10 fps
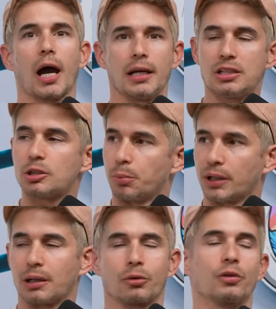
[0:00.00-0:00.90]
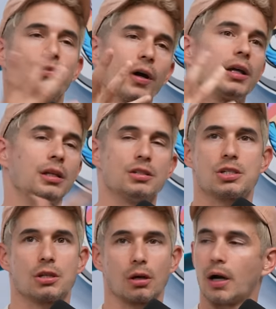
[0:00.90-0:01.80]
I need to bring them. They're in fucking
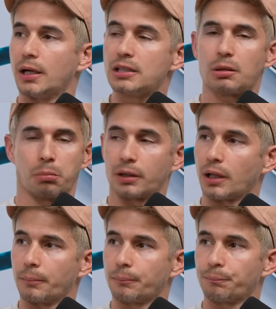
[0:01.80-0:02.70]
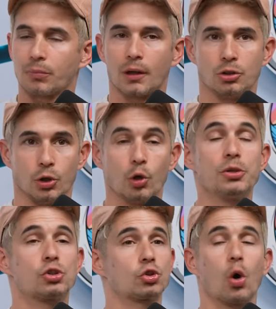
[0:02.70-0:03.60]
DC though. I need to. Holy shit, dude! It would be I
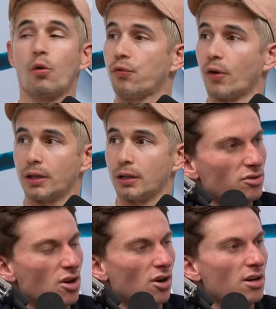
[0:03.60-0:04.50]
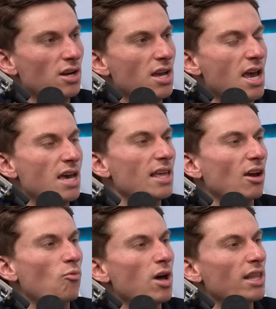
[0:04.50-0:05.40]
would so love funny. to see what are. Oh.
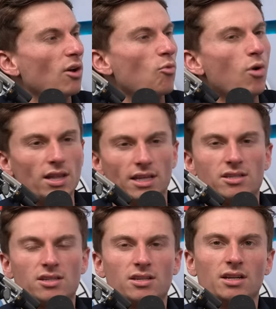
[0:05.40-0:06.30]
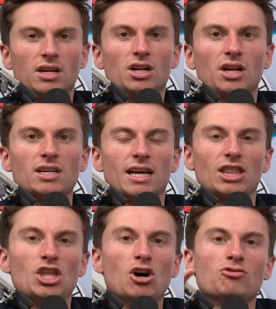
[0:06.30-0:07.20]
And like what? Like what? It's because
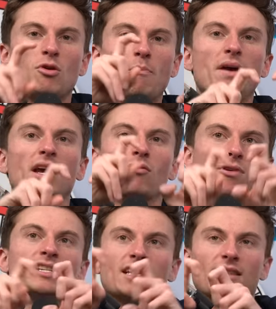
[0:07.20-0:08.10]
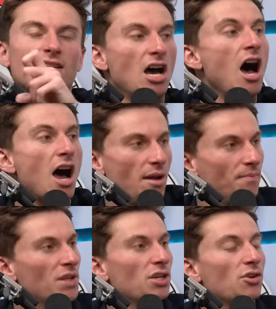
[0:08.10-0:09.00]
those were big risks at the time.
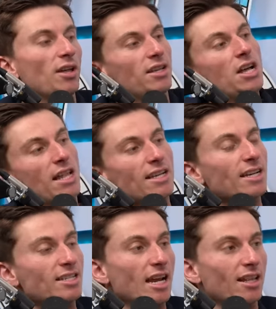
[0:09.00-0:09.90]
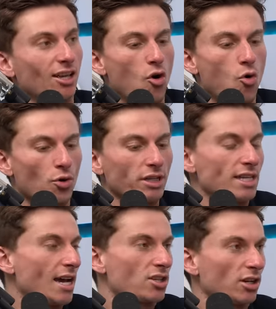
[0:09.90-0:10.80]
You know, yeah, that's yeah. like sending like a horny
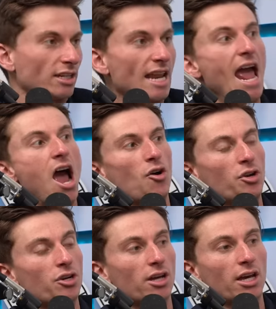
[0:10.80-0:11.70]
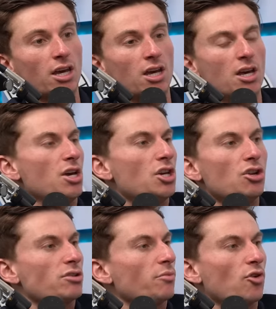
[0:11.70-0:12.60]
text like now, and you're like, you
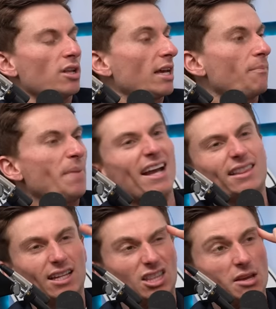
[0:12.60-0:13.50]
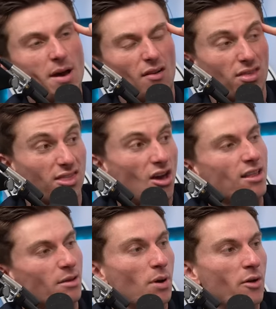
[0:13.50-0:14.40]
know, some like back like the amount of thought
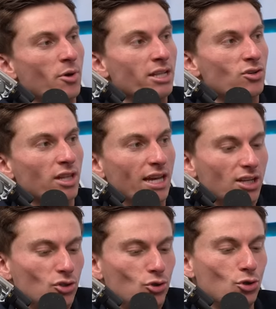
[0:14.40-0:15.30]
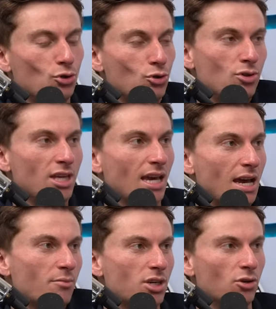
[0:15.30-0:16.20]
that probably went into it. Like, do you think
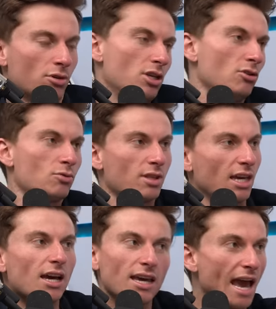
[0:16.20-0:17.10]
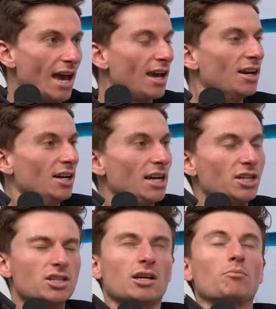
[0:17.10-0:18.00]
I'm cute? And cute's with like a K. Yeah. And
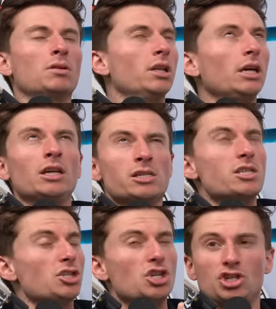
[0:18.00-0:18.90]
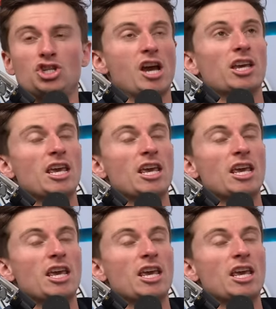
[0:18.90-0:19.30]
she's like, please just check